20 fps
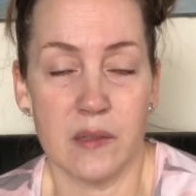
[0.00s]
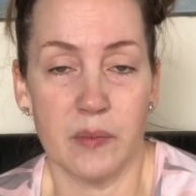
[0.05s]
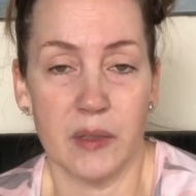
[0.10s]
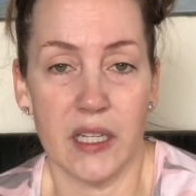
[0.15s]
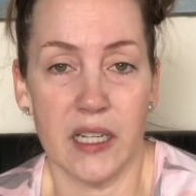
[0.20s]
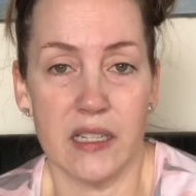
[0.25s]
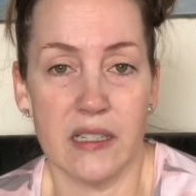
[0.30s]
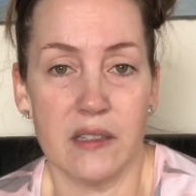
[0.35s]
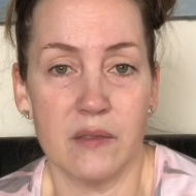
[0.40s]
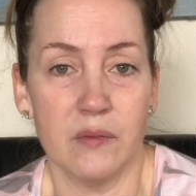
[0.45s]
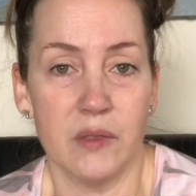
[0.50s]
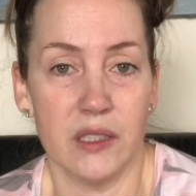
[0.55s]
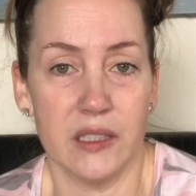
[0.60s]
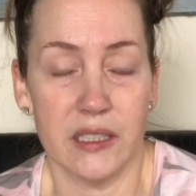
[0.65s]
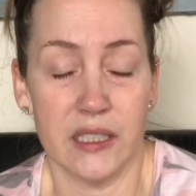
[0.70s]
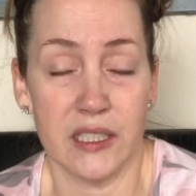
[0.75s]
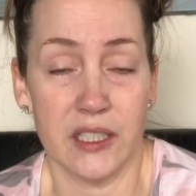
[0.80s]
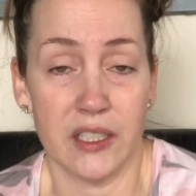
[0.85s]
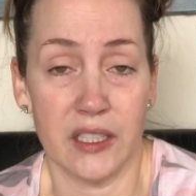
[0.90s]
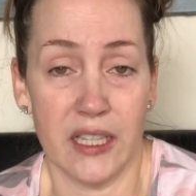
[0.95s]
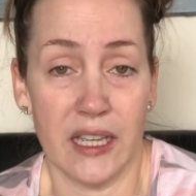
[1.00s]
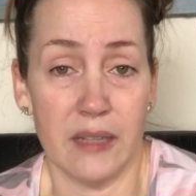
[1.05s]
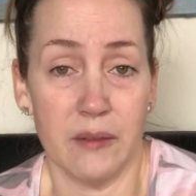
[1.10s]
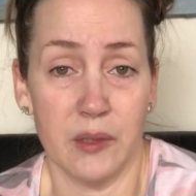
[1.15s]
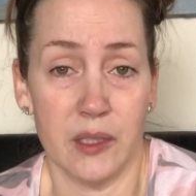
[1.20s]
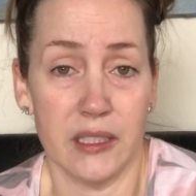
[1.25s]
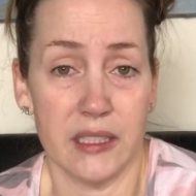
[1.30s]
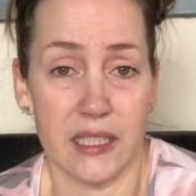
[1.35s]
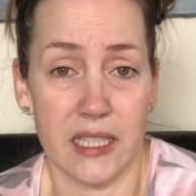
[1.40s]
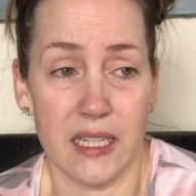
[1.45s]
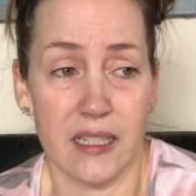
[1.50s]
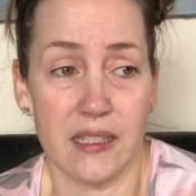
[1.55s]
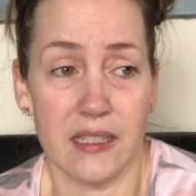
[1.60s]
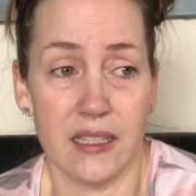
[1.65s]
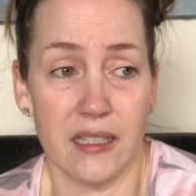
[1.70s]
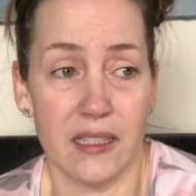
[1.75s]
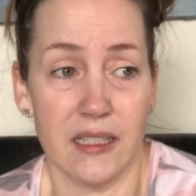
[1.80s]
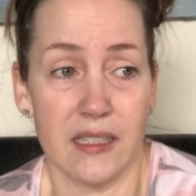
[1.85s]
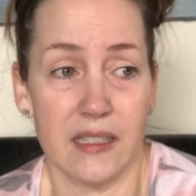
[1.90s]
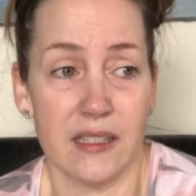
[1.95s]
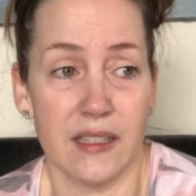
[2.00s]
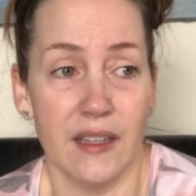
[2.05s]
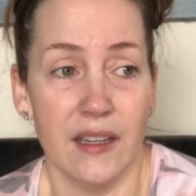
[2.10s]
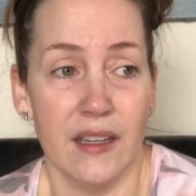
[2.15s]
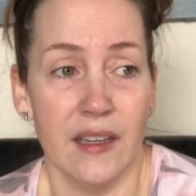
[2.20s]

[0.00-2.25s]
plus, will attest to this,